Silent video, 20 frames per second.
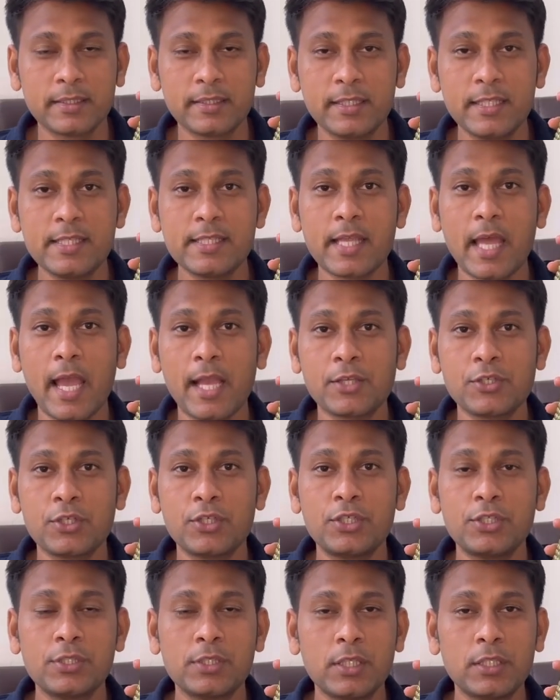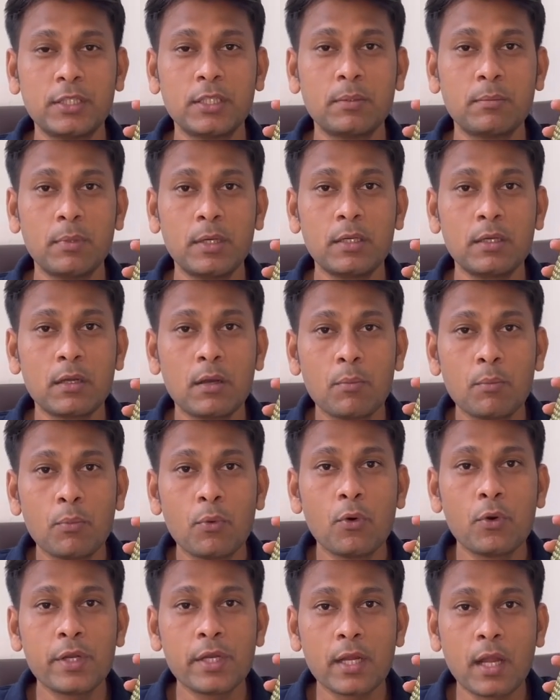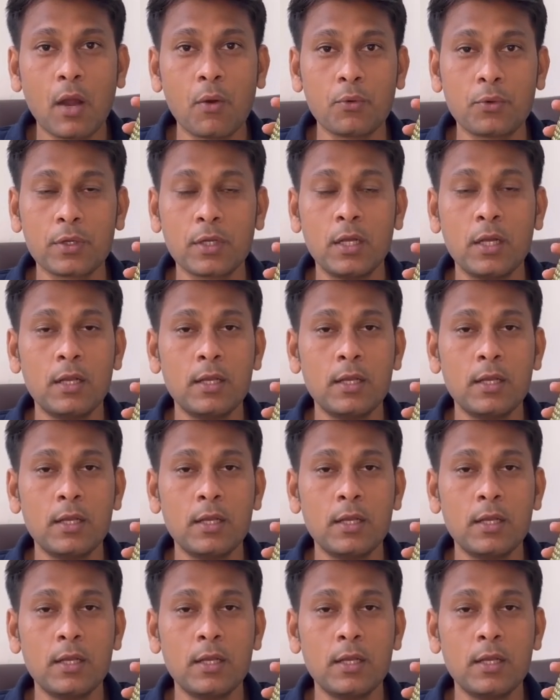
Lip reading: This action is nothing but pouring out.